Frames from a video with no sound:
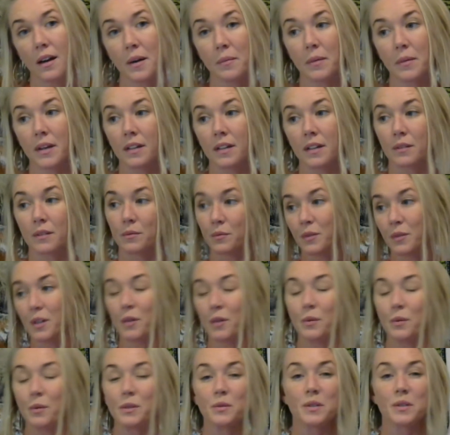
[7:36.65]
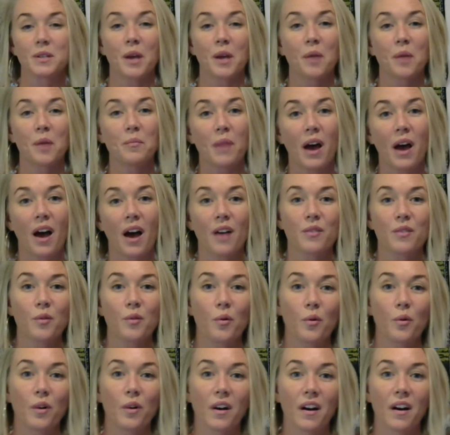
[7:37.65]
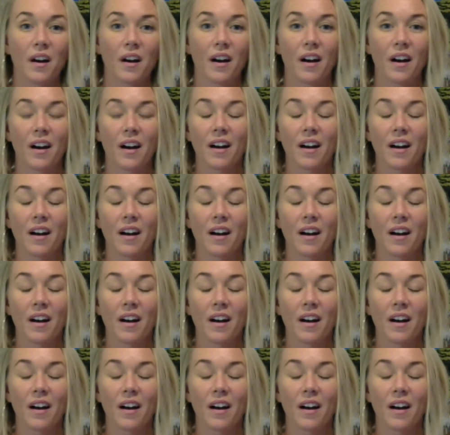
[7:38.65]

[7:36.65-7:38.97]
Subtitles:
like going to a sound bath or